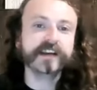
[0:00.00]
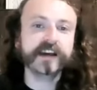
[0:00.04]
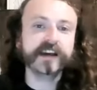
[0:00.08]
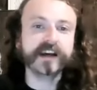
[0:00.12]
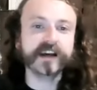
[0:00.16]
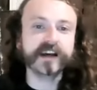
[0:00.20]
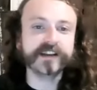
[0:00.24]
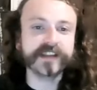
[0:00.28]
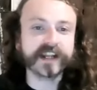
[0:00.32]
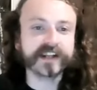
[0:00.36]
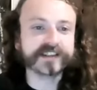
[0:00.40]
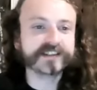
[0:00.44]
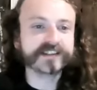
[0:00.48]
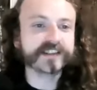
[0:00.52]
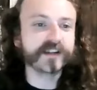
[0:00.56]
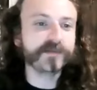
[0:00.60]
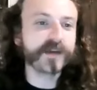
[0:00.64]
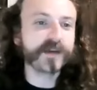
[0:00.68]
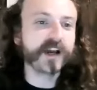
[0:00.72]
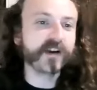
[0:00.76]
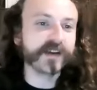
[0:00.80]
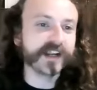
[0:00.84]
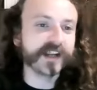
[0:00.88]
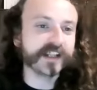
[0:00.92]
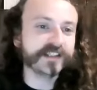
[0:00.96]
That it's
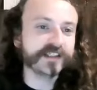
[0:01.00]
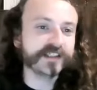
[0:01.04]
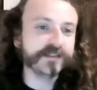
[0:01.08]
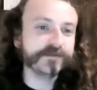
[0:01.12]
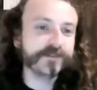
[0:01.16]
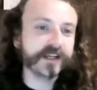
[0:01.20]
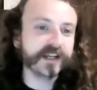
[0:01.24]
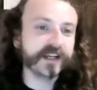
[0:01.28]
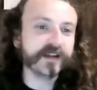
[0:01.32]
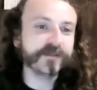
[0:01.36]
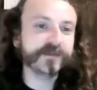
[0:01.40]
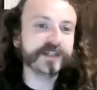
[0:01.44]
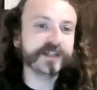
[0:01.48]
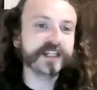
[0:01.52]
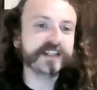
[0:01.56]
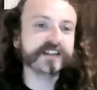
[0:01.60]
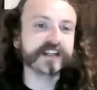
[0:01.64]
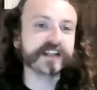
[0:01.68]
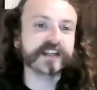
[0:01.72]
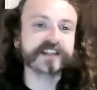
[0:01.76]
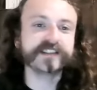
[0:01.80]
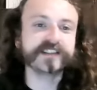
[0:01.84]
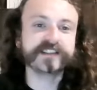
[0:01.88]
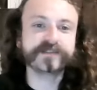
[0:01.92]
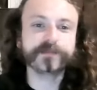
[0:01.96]
somehow anti-family,
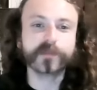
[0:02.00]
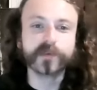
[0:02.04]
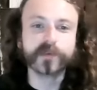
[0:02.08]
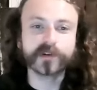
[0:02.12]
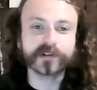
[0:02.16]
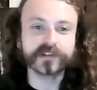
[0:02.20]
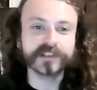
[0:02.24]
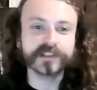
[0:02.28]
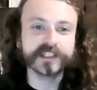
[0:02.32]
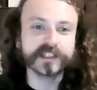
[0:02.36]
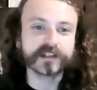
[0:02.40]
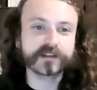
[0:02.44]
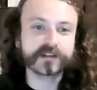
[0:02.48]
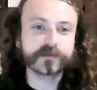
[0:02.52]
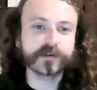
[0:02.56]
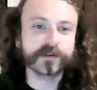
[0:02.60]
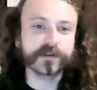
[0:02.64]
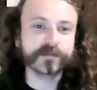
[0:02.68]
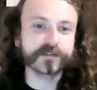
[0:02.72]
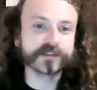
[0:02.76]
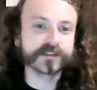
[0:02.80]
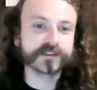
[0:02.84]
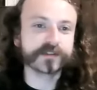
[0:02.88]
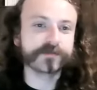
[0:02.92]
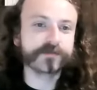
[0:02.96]
that is morally
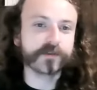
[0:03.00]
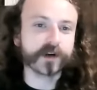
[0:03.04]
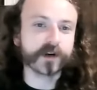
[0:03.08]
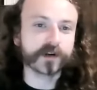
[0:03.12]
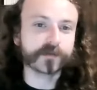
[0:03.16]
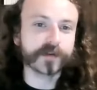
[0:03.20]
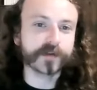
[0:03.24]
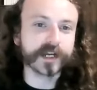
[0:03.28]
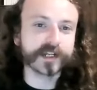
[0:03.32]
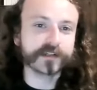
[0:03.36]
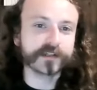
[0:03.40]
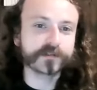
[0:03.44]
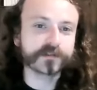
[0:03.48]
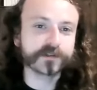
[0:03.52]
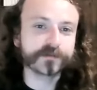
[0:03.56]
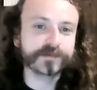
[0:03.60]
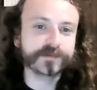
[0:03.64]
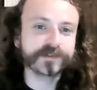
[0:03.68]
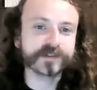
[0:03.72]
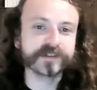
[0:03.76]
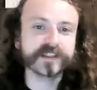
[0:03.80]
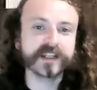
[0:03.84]
equivalent to far-right groups,